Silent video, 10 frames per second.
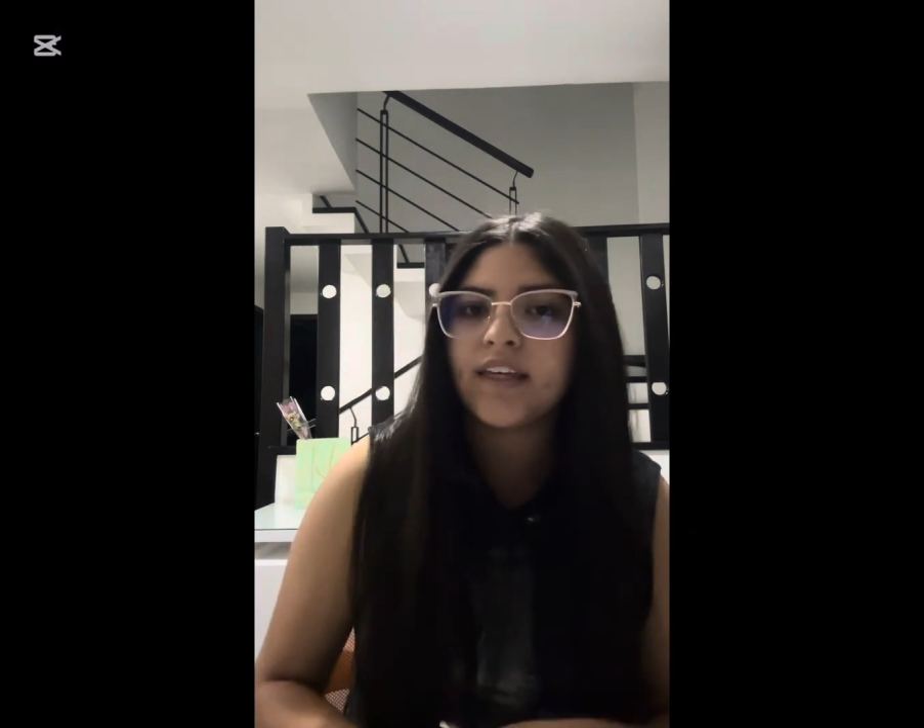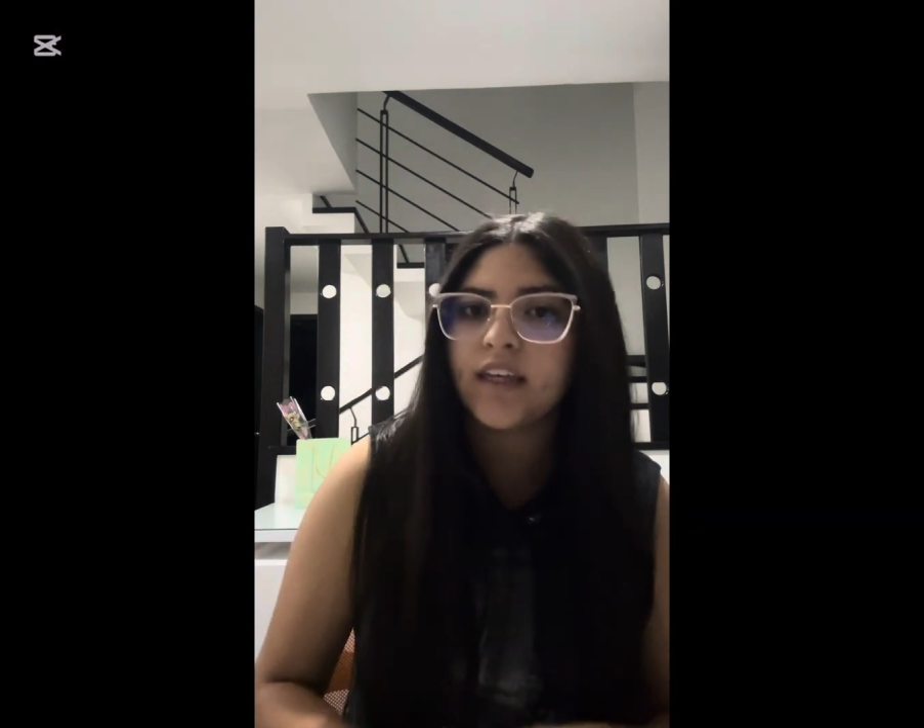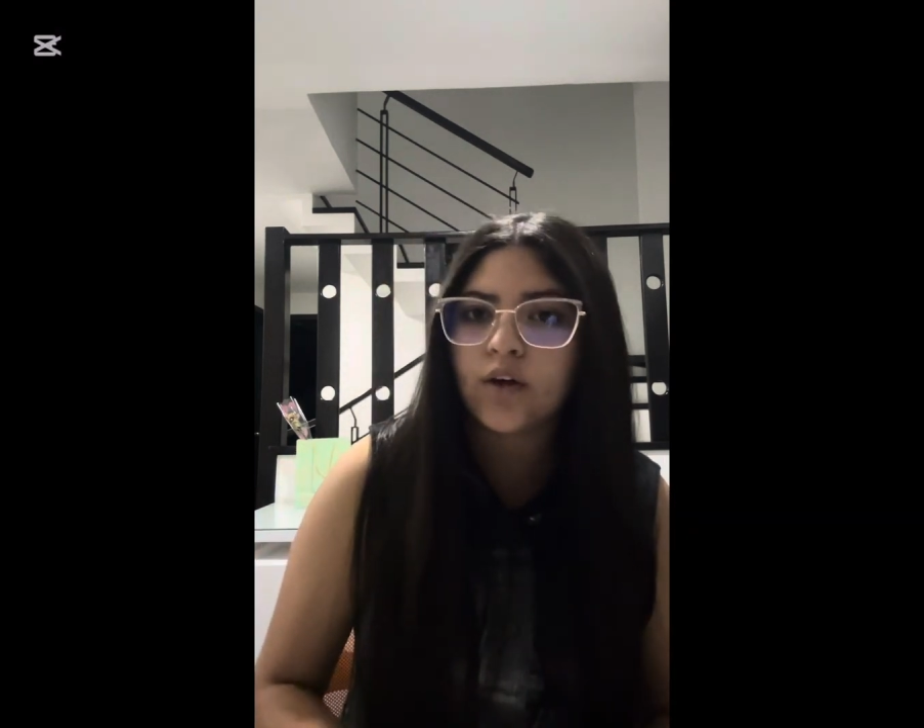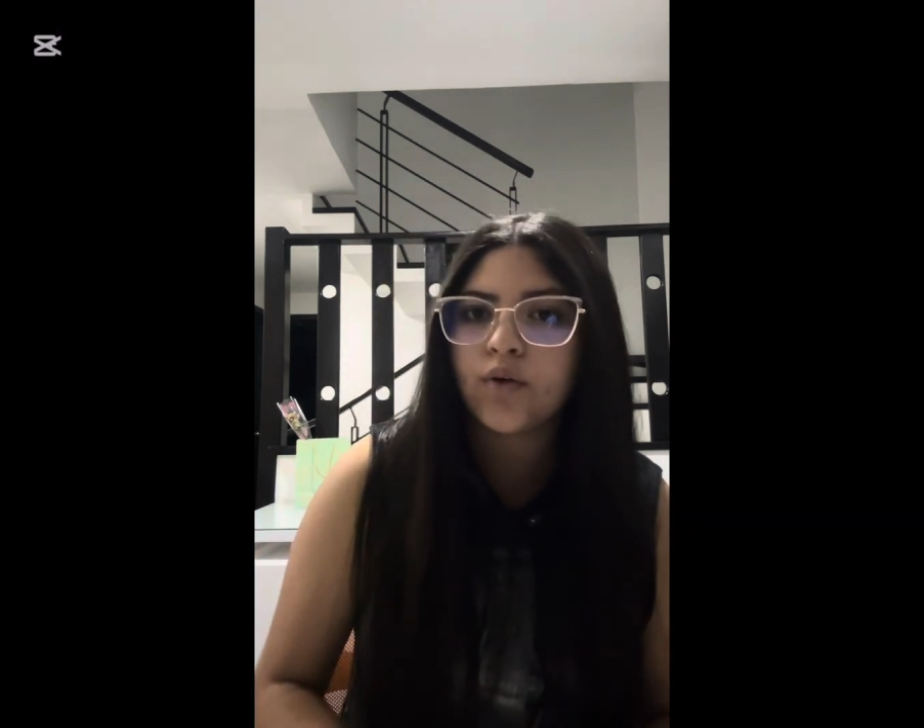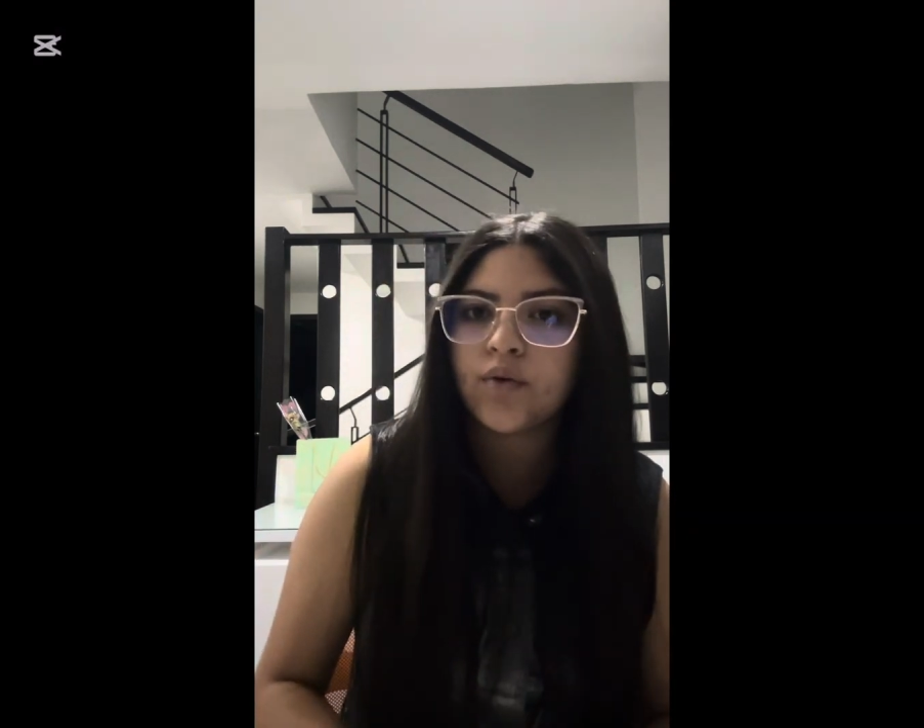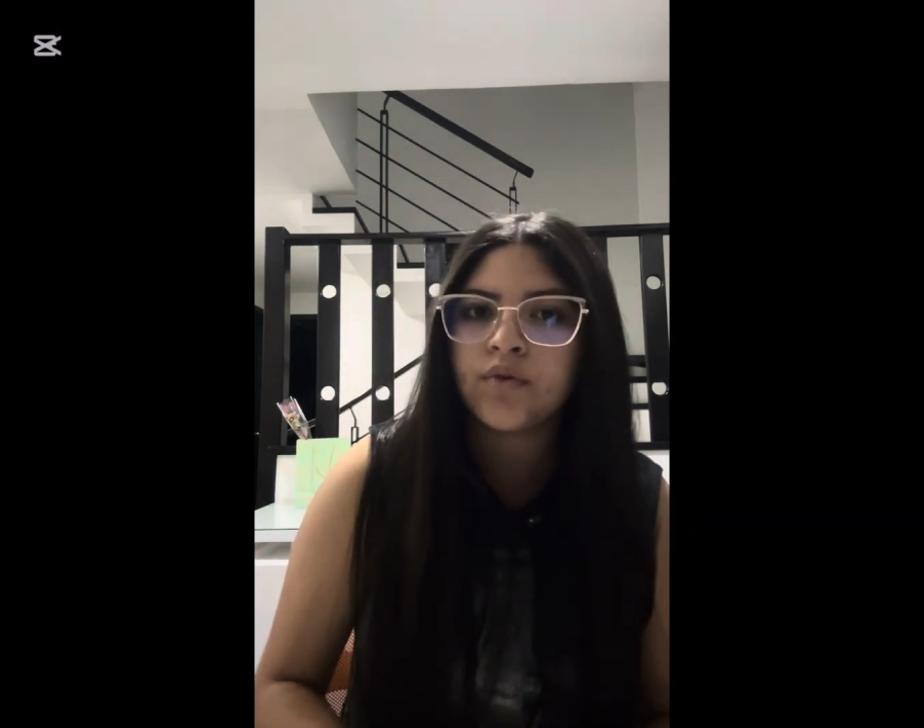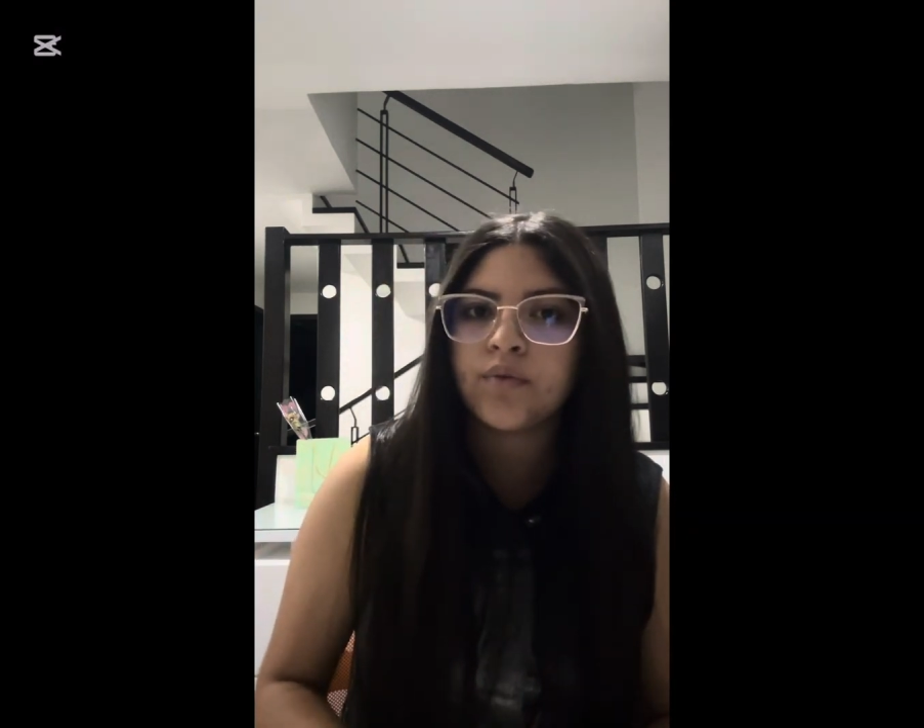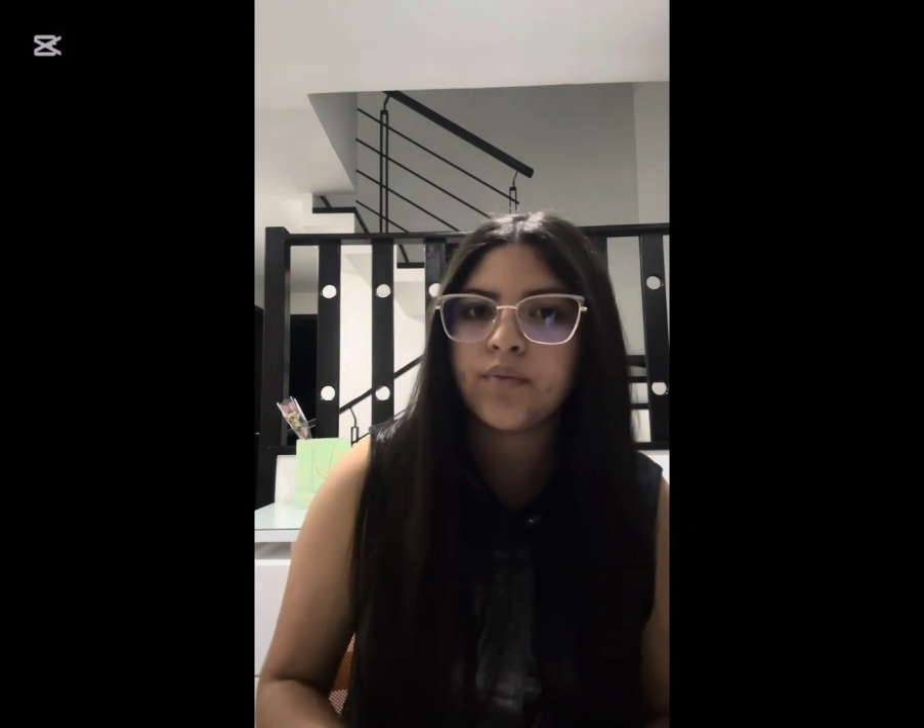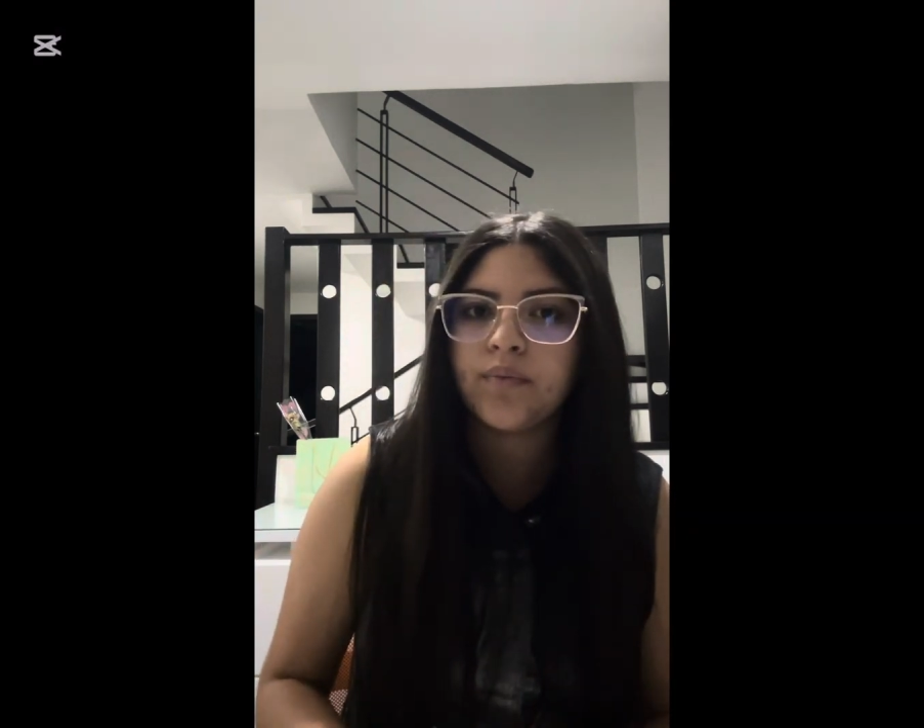he could